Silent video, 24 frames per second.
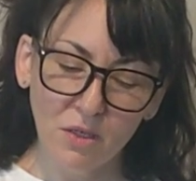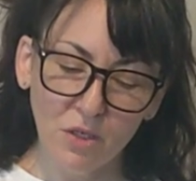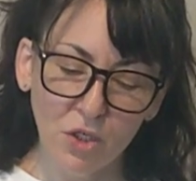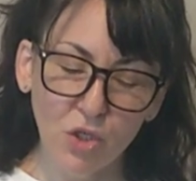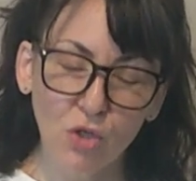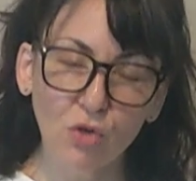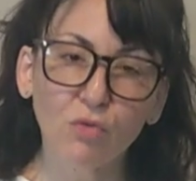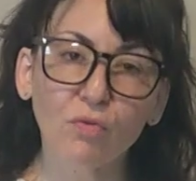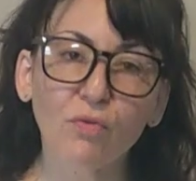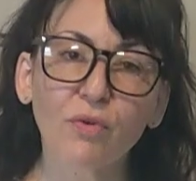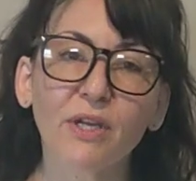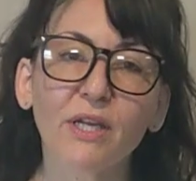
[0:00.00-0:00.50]

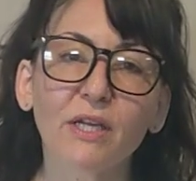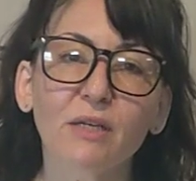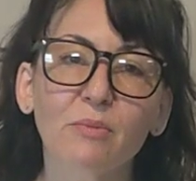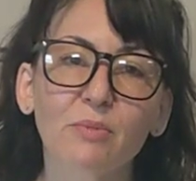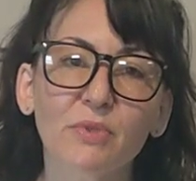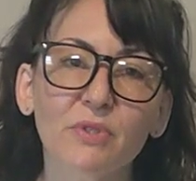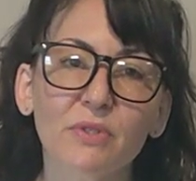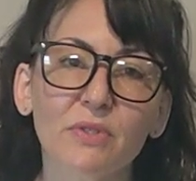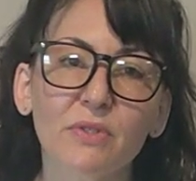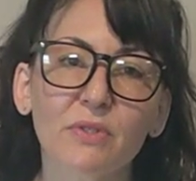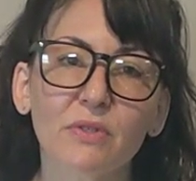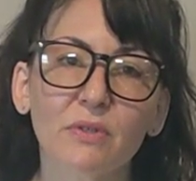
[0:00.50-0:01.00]
your
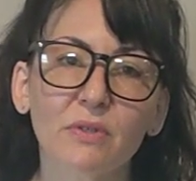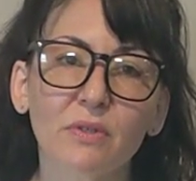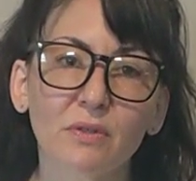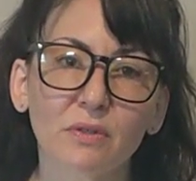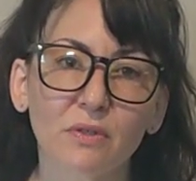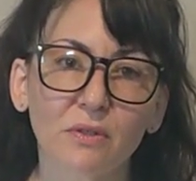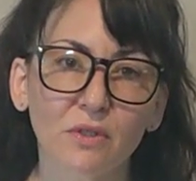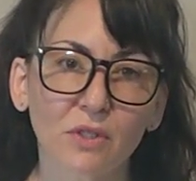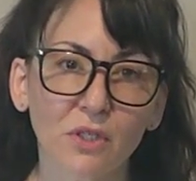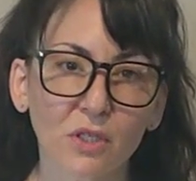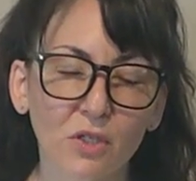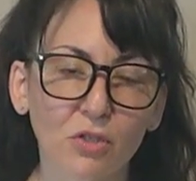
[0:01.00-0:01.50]
ribs,
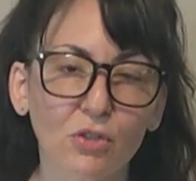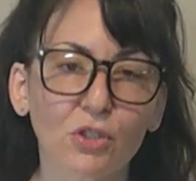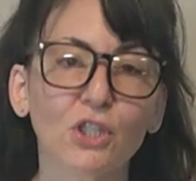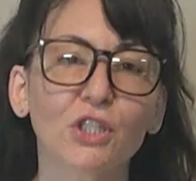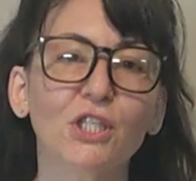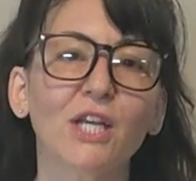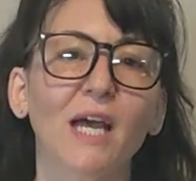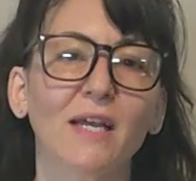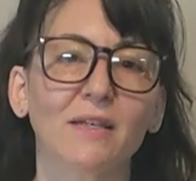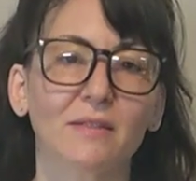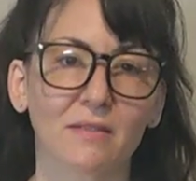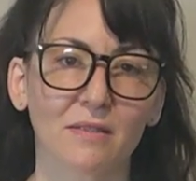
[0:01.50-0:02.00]
your
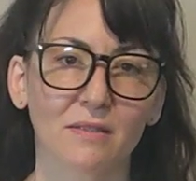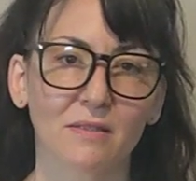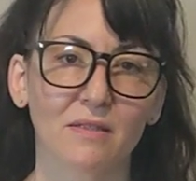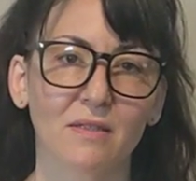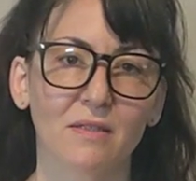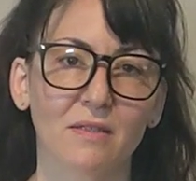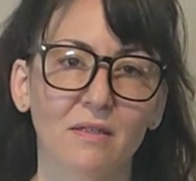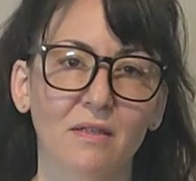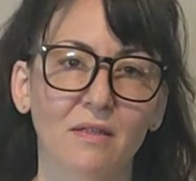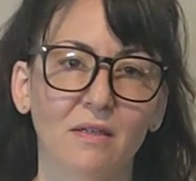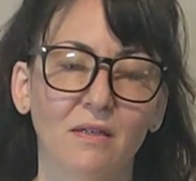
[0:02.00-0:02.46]
chest.